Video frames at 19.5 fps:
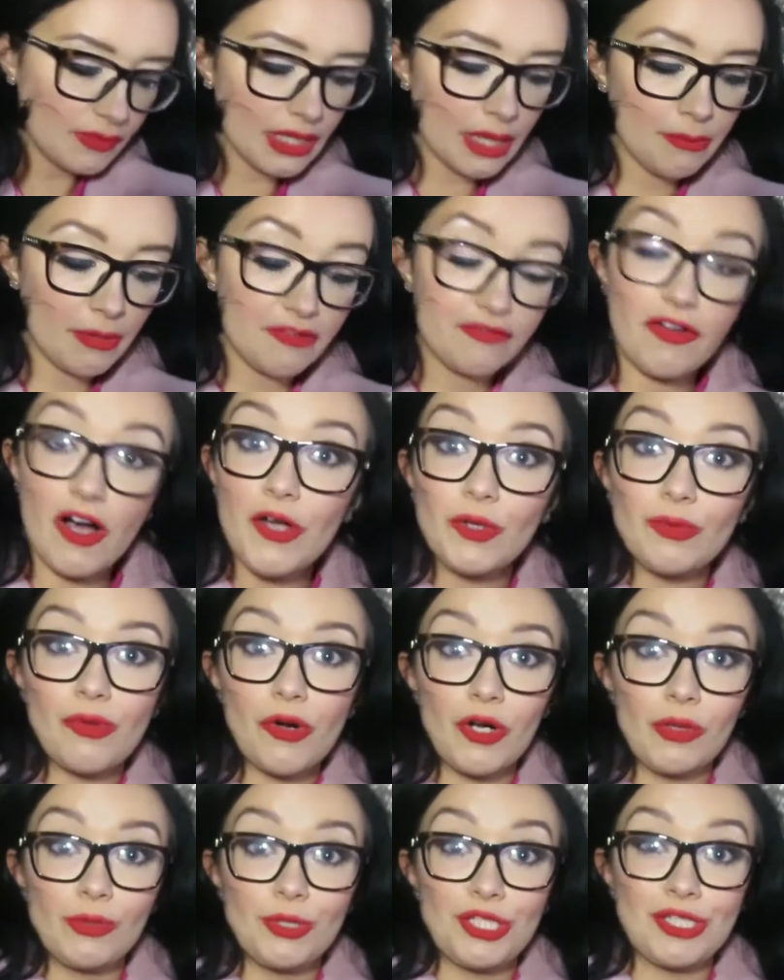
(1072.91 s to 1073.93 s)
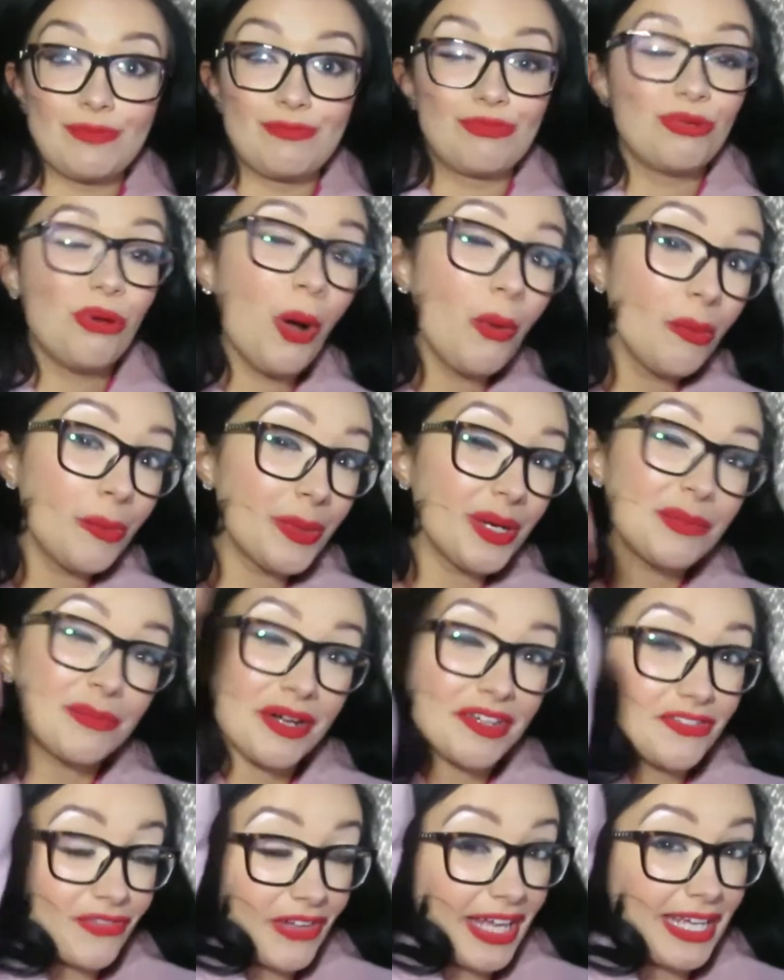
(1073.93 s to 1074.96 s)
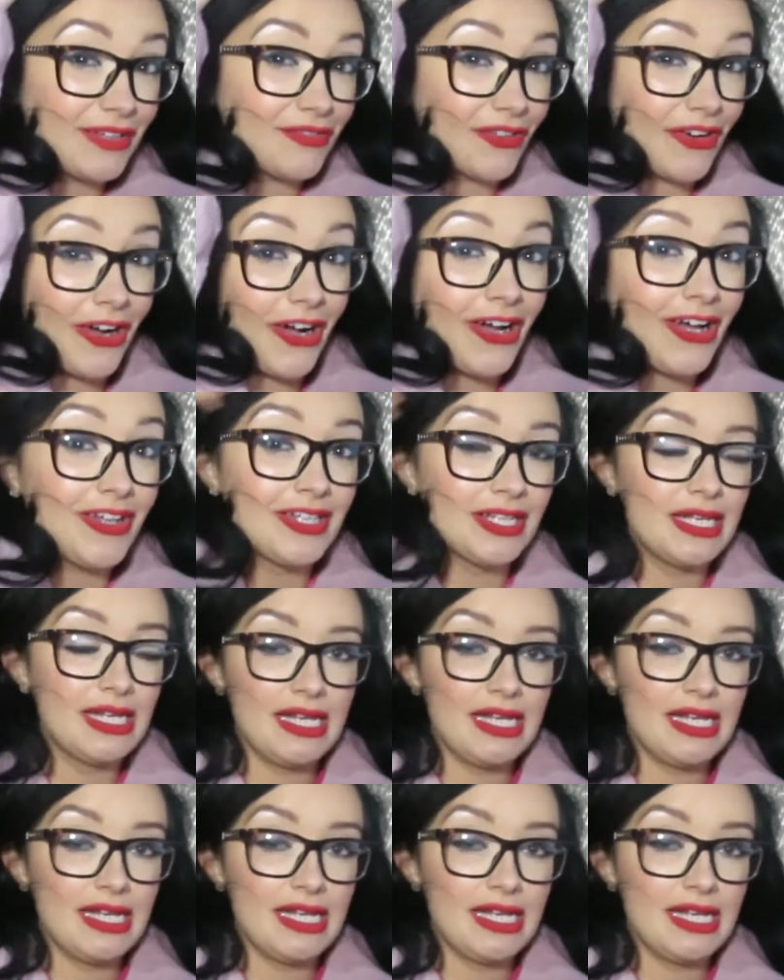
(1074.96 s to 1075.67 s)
My final product, which is probably my favourite,